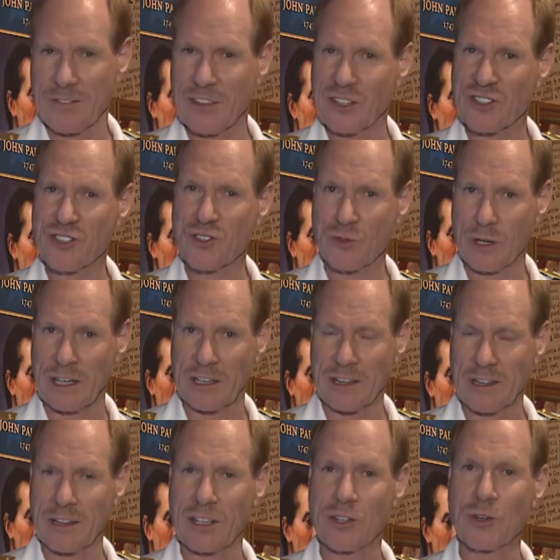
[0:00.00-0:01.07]

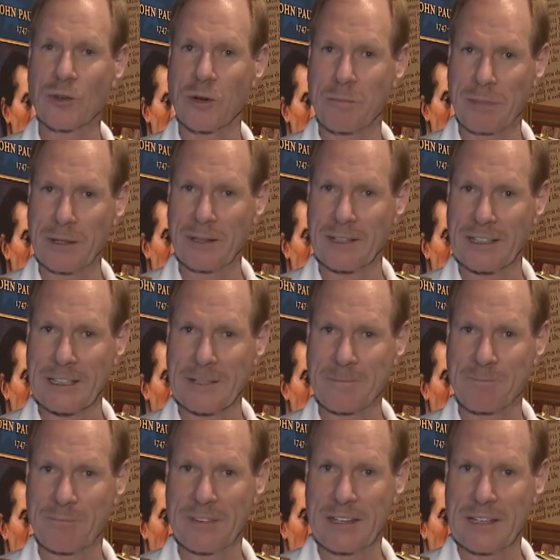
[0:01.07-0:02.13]
strength, the durability,
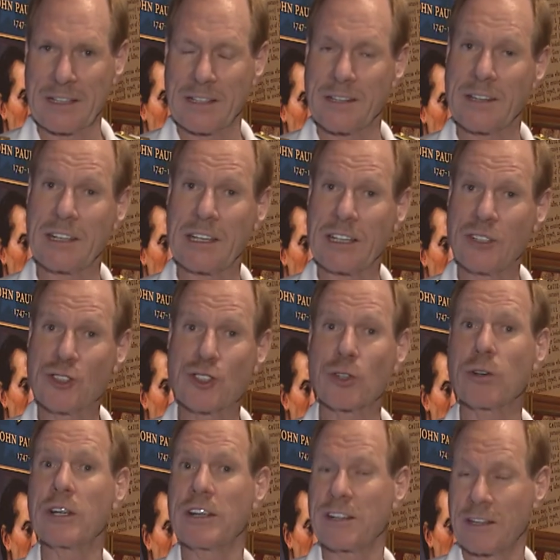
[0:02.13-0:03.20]
the
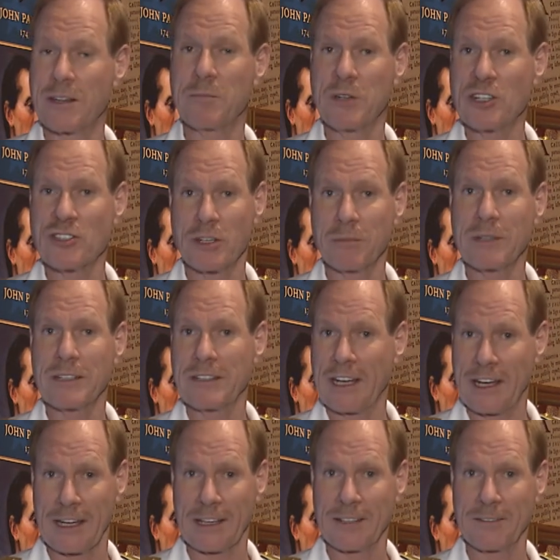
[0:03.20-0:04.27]
journey that the midshipmen
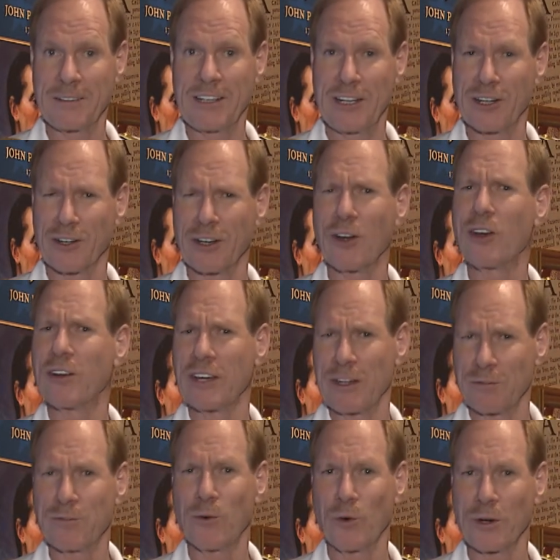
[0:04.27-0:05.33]
take here
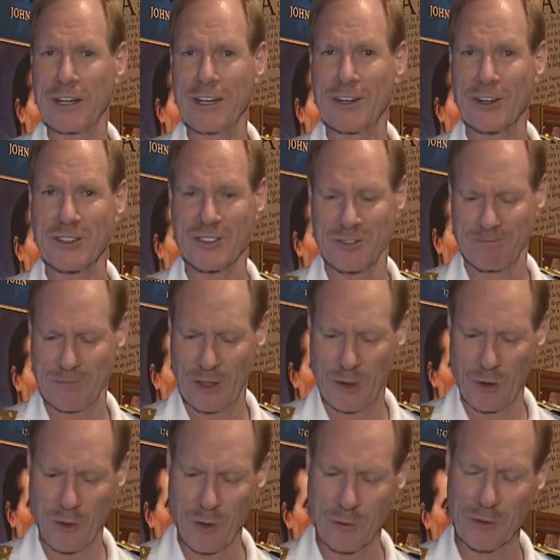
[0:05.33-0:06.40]
in 4 years
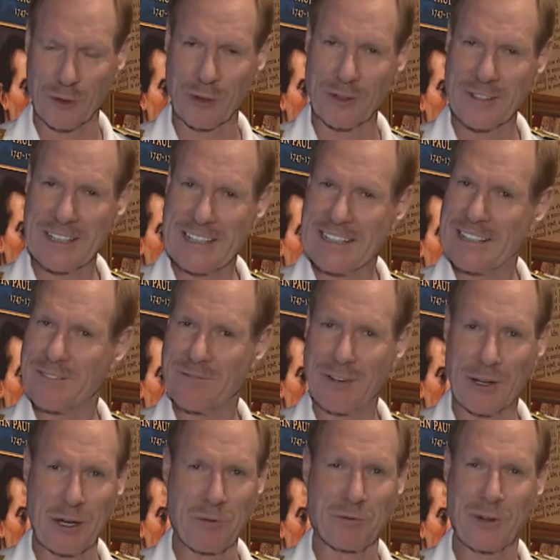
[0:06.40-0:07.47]
over
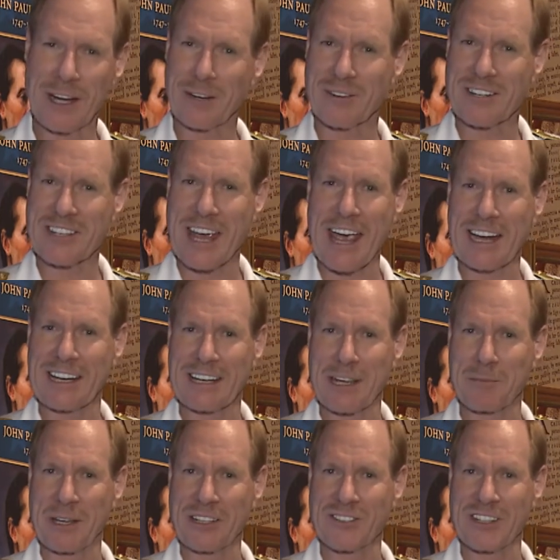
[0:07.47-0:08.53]
very rigorous
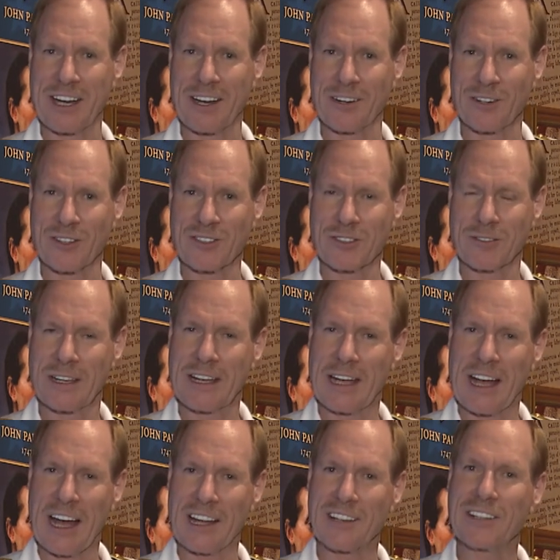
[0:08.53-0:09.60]
academic standards,
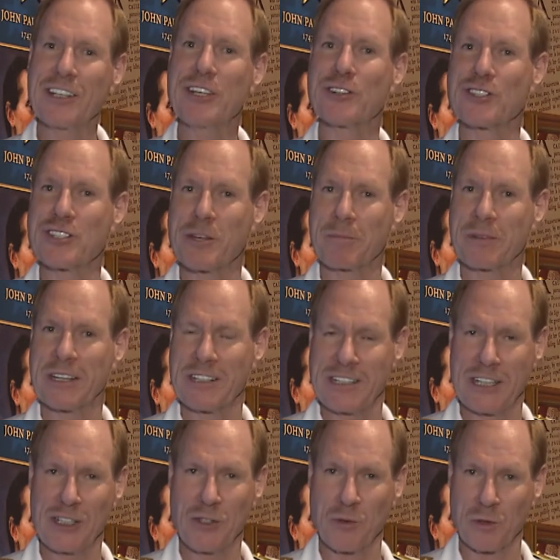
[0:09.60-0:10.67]
a leadership
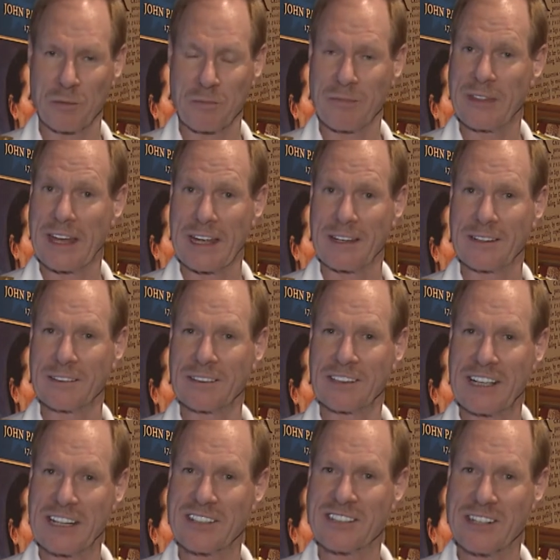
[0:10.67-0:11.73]
continuum that
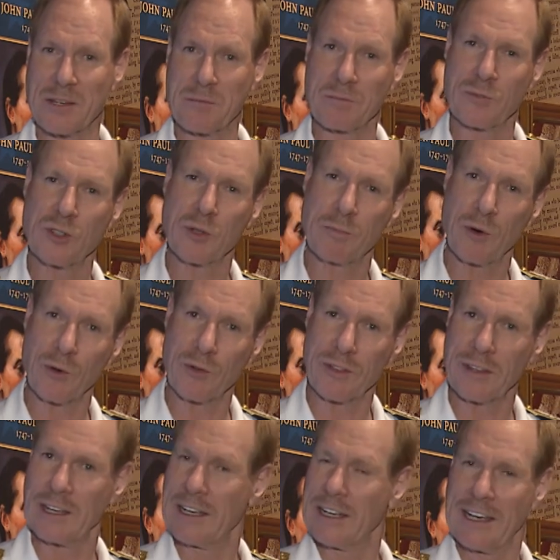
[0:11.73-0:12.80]
links them to
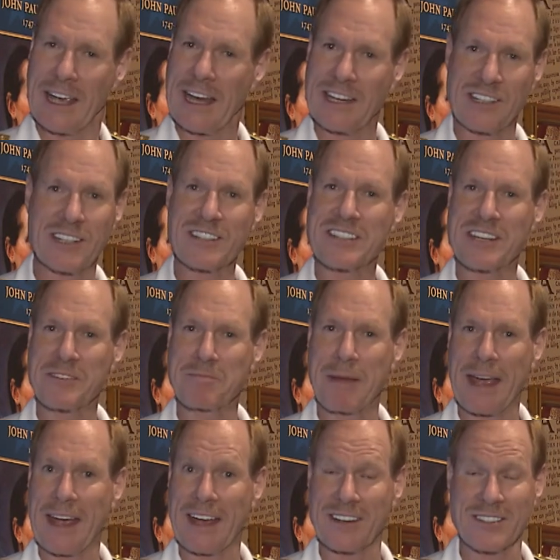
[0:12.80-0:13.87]
both a distant
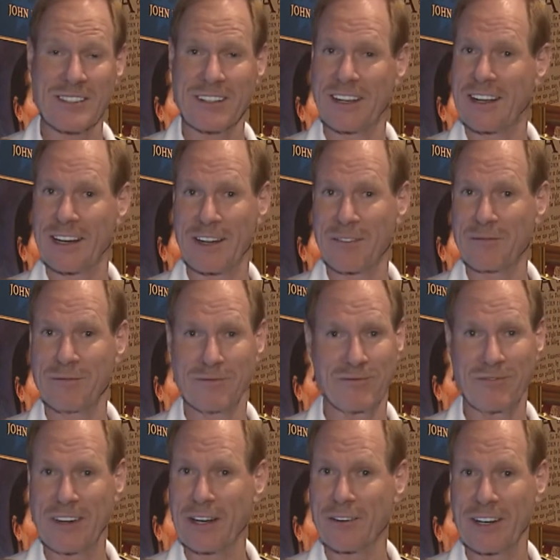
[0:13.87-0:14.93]
past and a
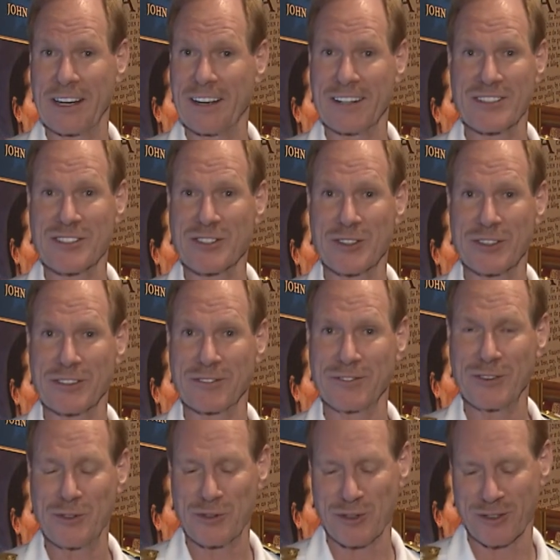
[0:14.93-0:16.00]
very uncertain
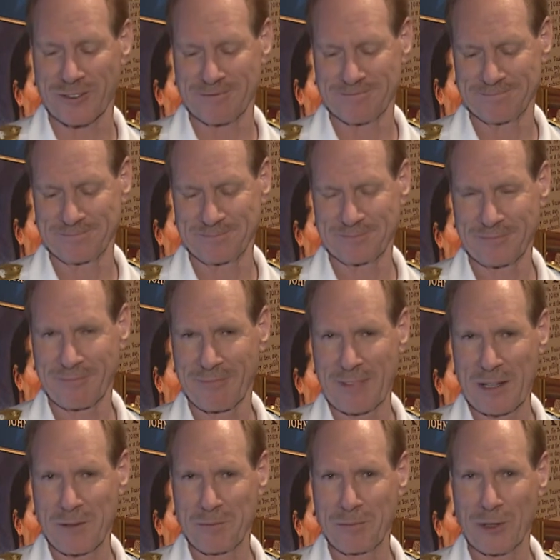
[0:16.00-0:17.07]
future.
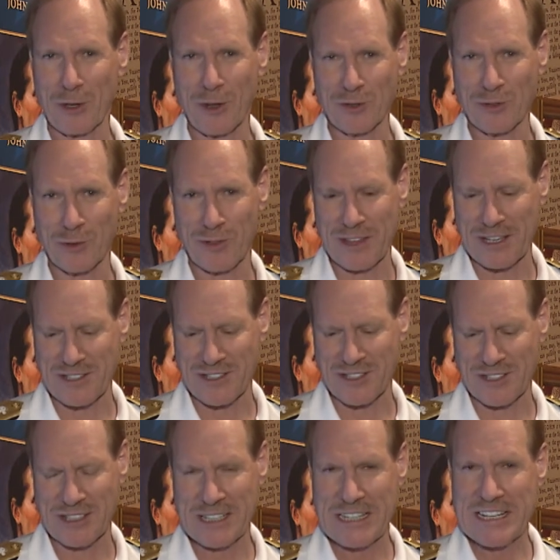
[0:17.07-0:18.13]
But also
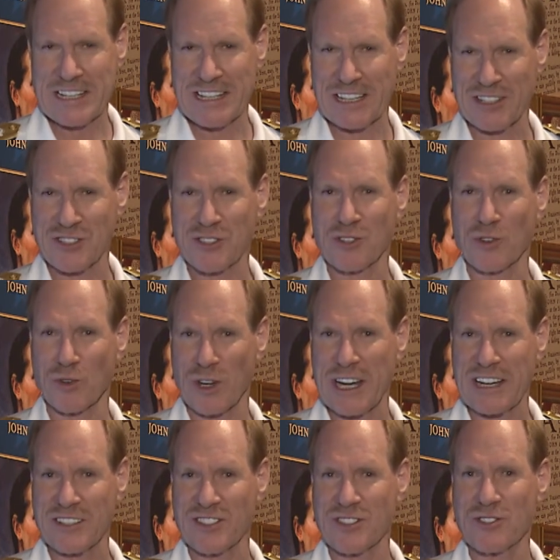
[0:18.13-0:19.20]
this
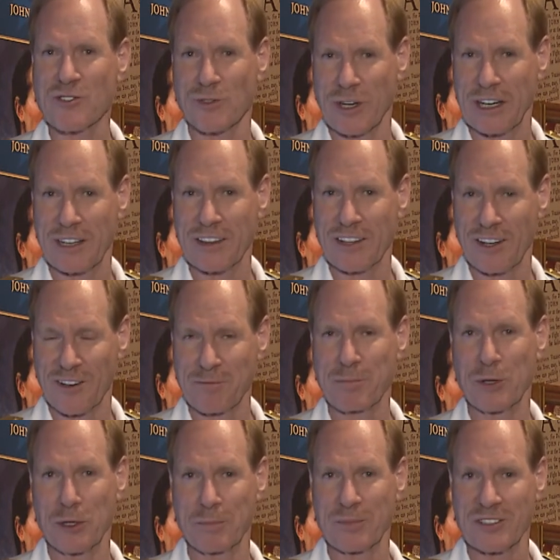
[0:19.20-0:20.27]
great strength of
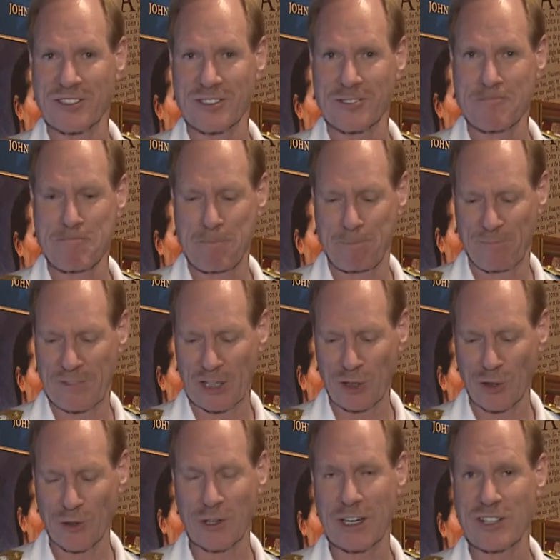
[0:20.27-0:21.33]
purpose, the
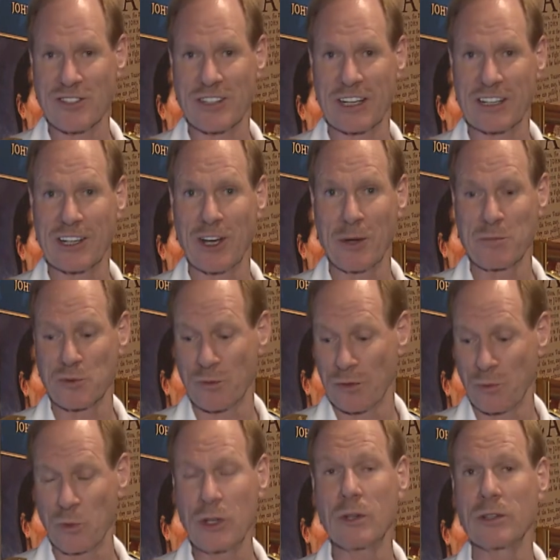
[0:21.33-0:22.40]
courage that comes with
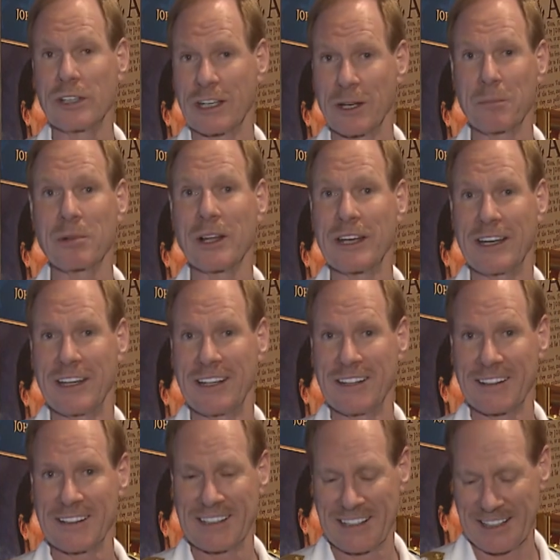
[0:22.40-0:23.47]
wielding a blade
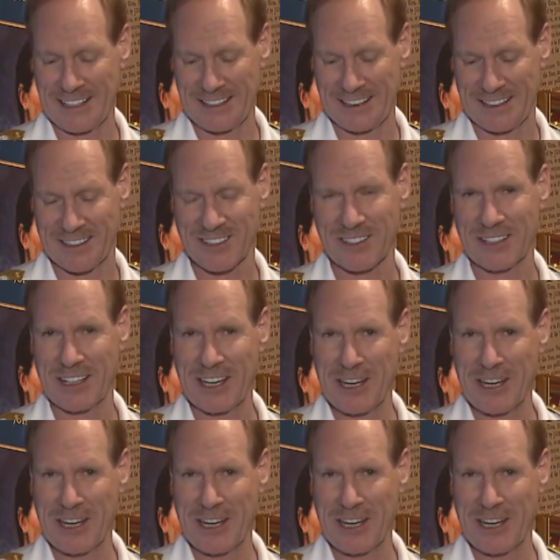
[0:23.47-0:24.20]
like this,